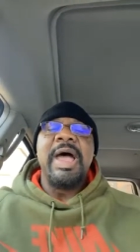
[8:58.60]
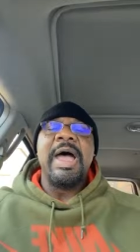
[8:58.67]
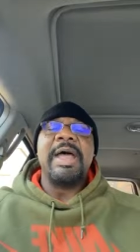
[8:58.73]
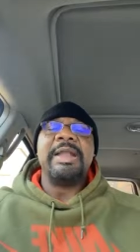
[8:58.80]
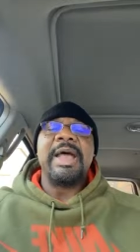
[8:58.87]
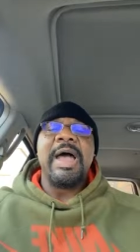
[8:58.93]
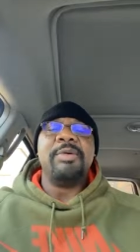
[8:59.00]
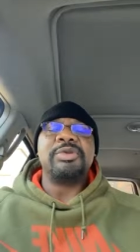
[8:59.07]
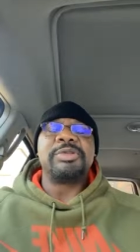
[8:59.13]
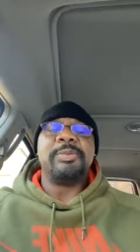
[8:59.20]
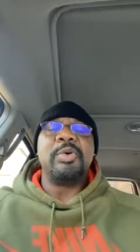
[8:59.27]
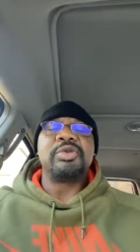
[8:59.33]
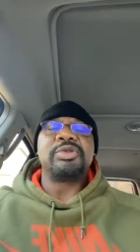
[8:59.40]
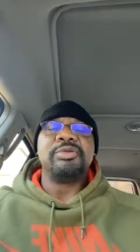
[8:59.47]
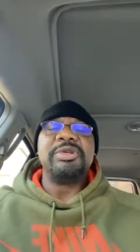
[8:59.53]
And I was
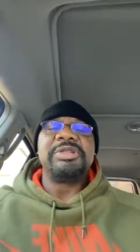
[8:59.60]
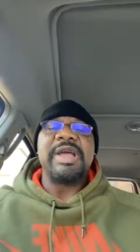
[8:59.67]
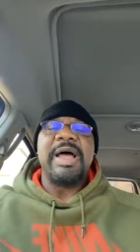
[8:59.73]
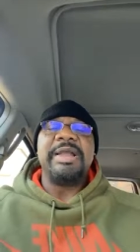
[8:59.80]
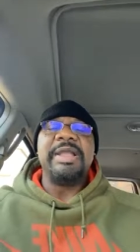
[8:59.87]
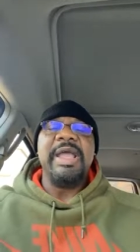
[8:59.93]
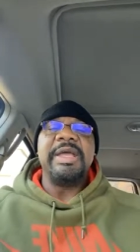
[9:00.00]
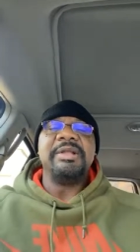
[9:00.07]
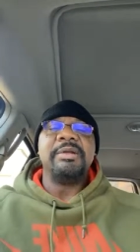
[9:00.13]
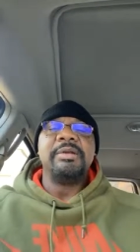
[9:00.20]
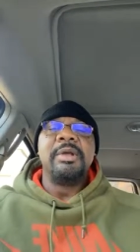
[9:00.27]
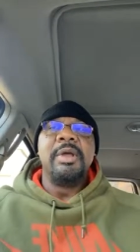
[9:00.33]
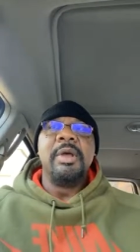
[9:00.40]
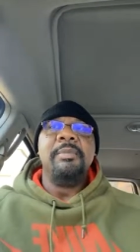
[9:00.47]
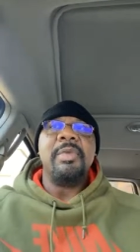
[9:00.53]
supposed to retaliate.
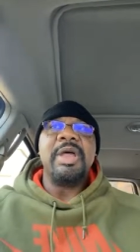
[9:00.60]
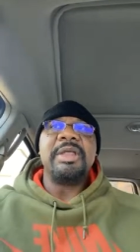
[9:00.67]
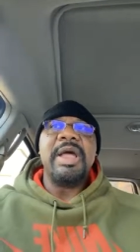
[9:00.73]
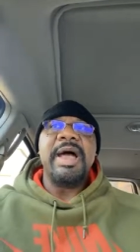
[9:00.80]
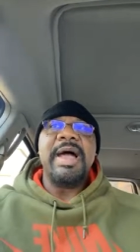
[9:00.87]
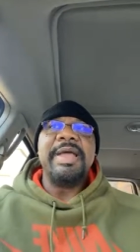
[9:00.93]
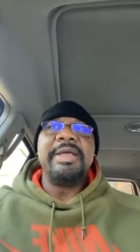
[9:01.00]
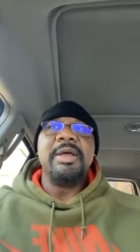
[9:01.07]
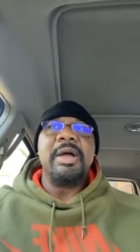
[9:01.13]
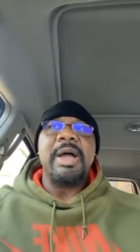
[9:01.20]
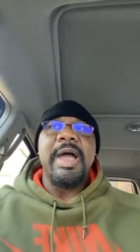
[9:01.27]
But I,